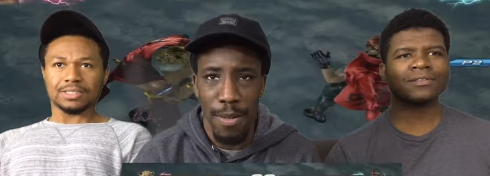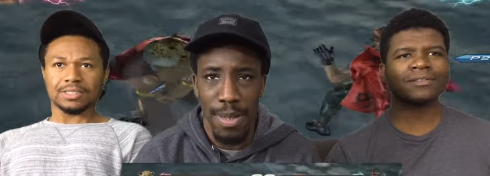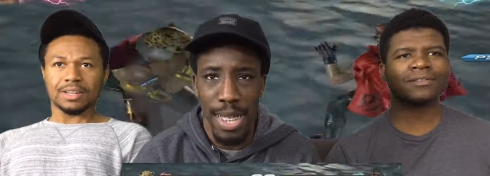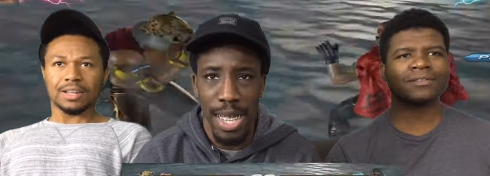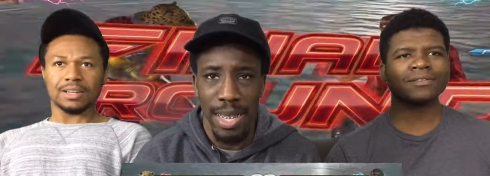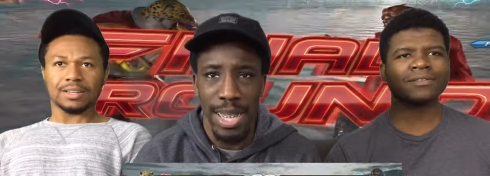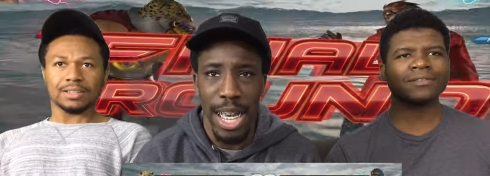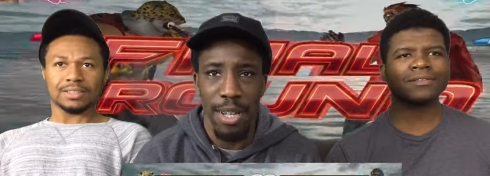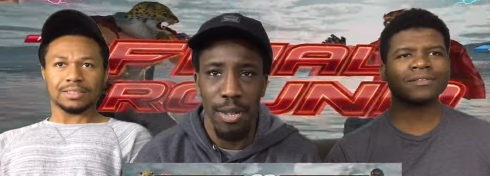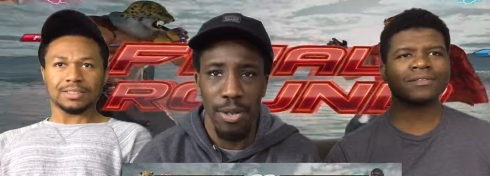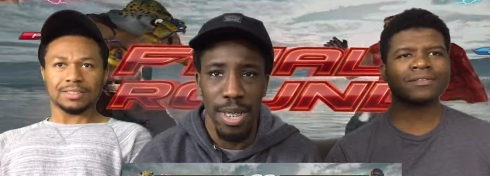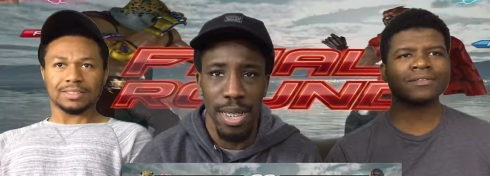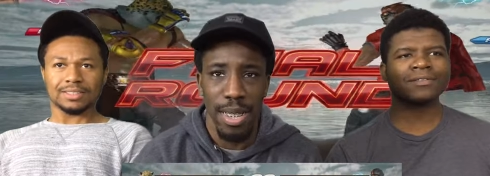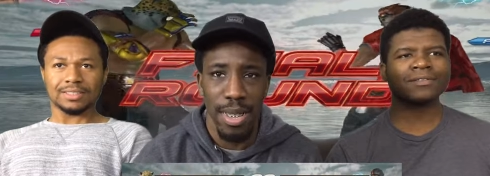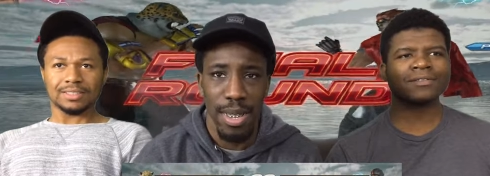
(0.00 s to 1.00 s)
Speaker 1: with that shadow
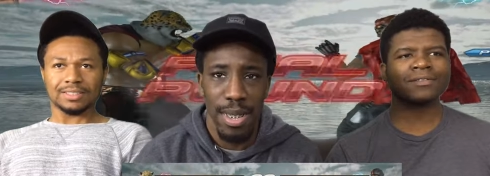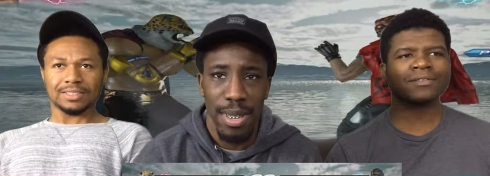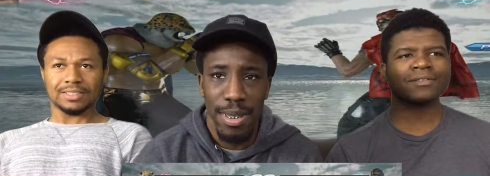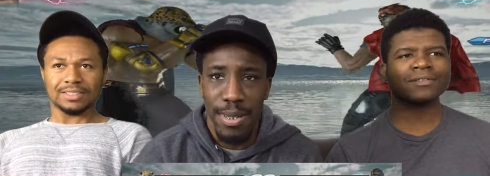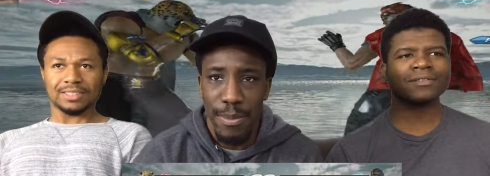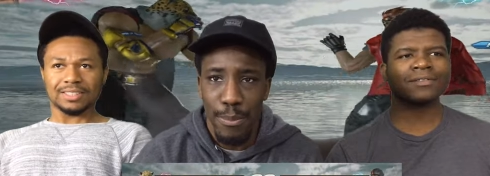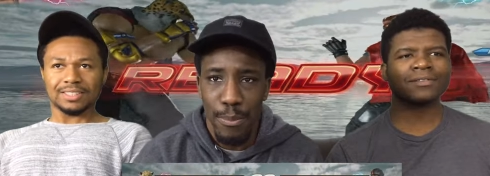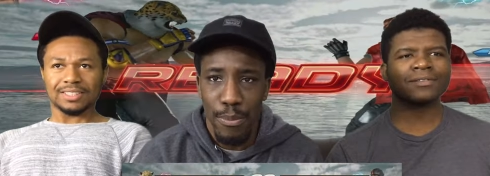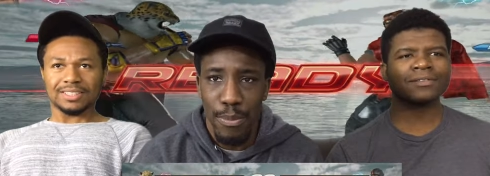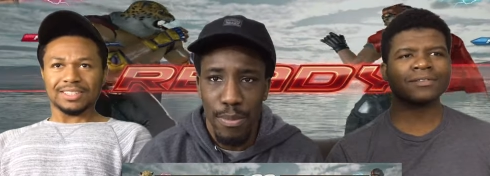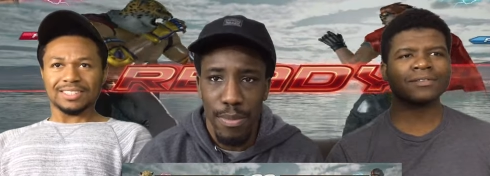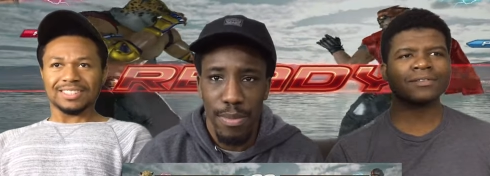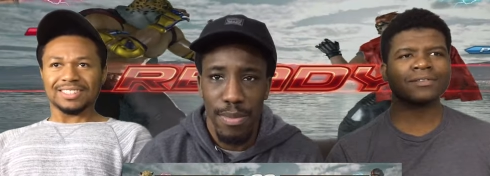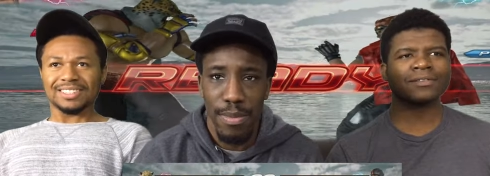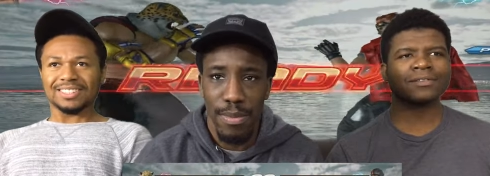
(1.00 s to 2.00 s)
kick.
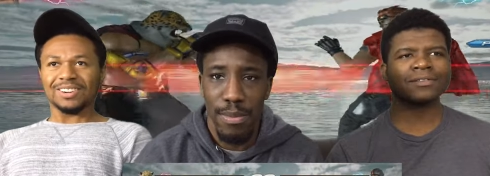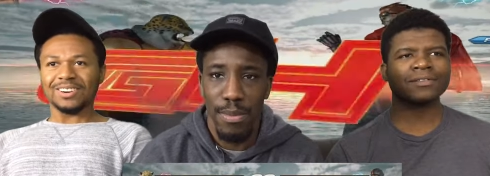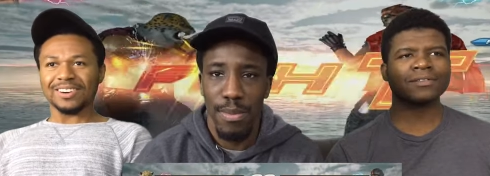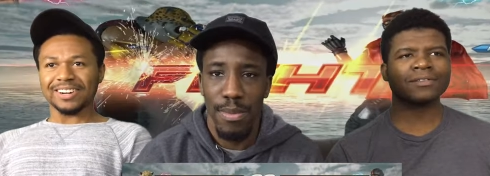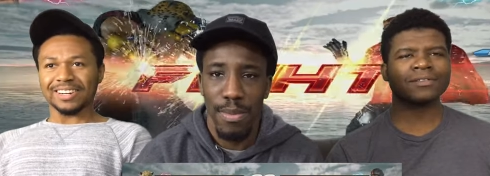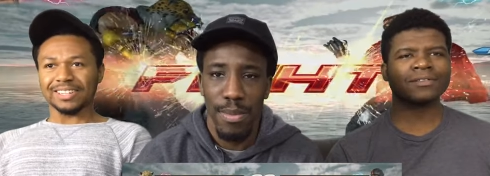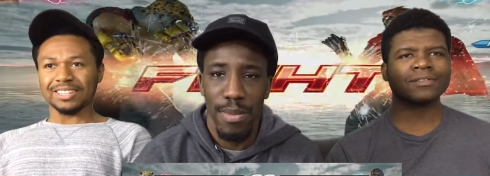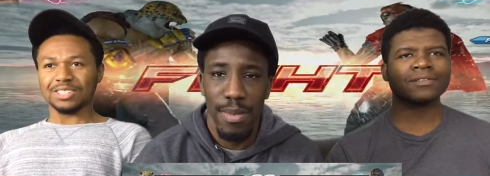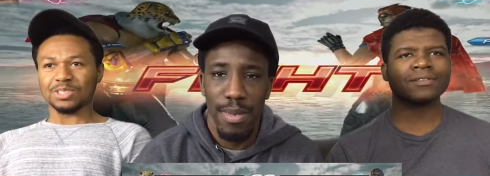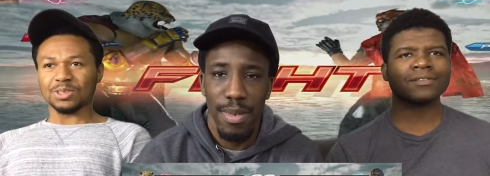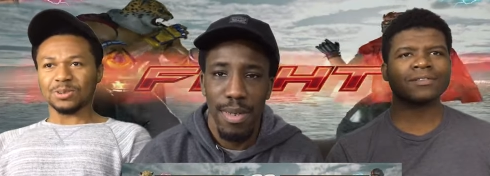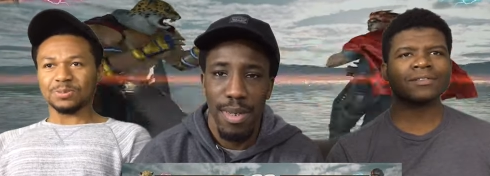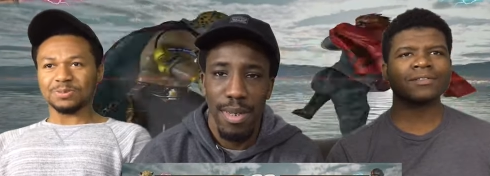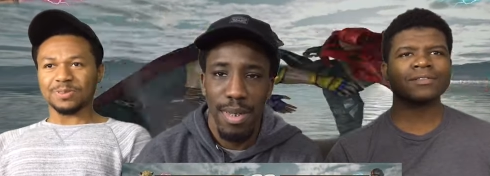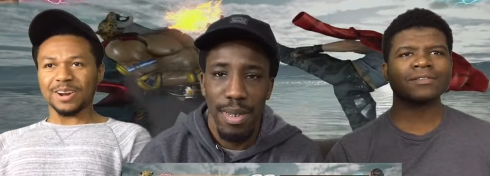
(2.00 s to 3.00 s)
Speaker 2: Hwoarang looks so
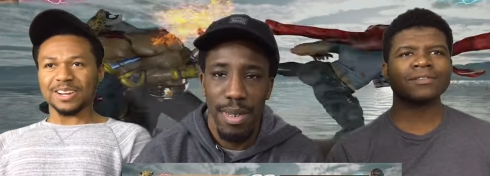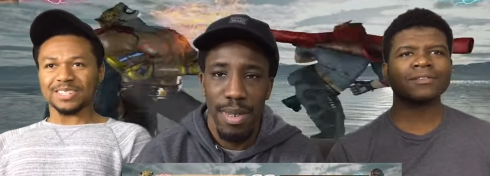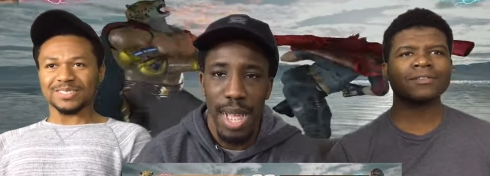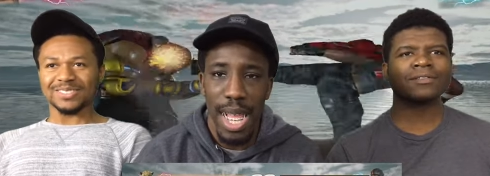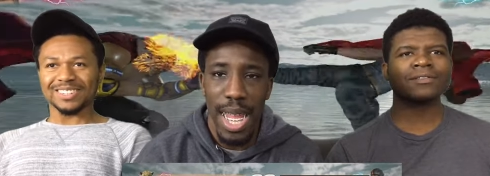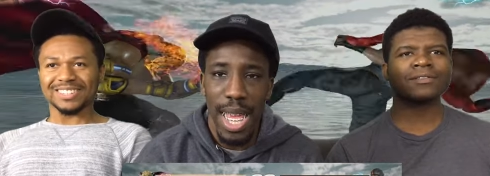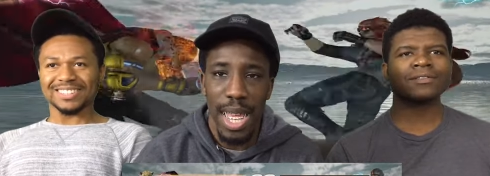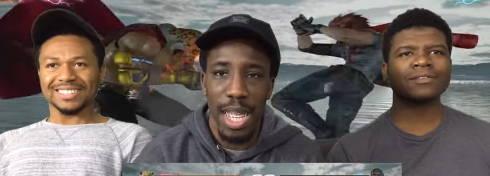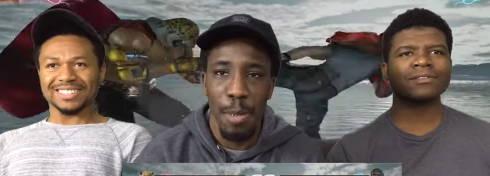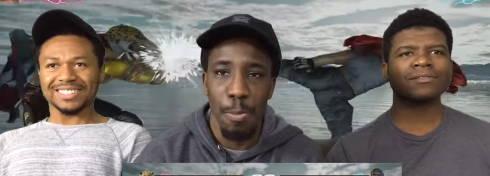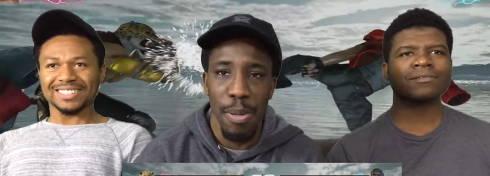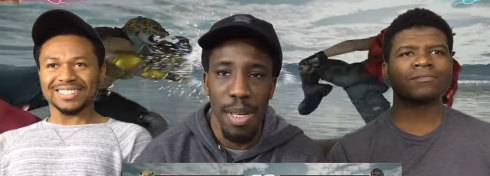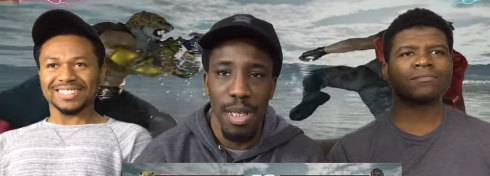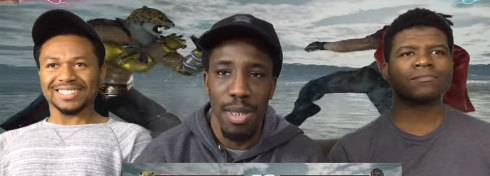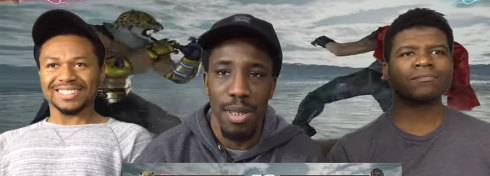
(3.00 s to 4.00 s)
fresh.
Speaker 1: Bro. I like his
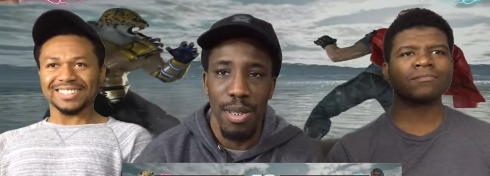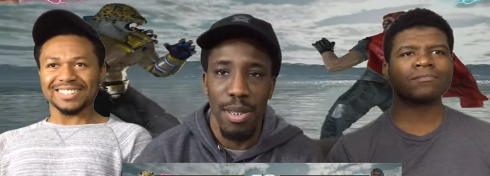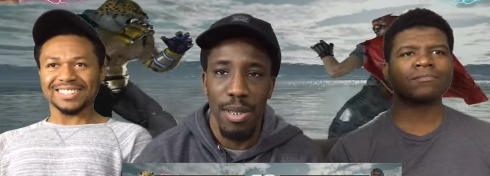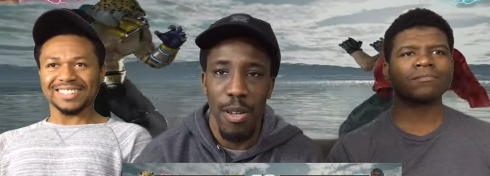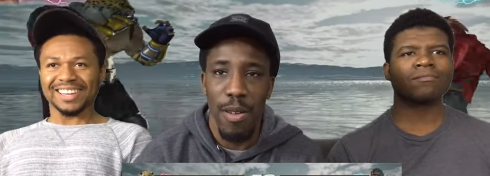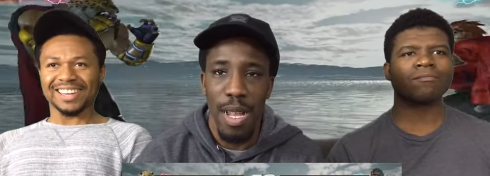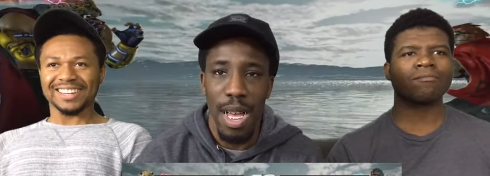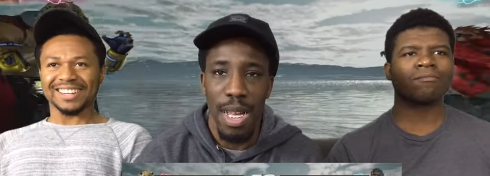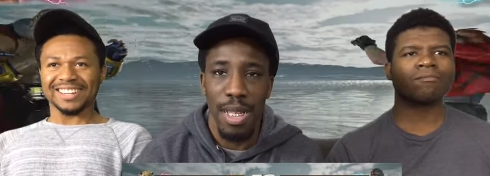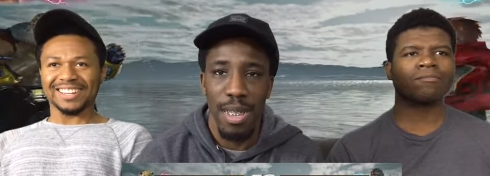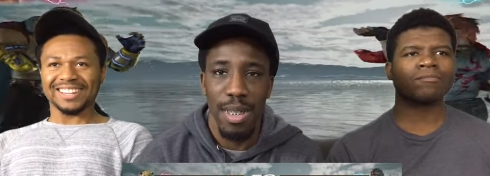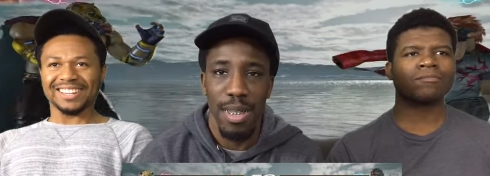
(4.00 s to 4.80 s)
pants though, no lie.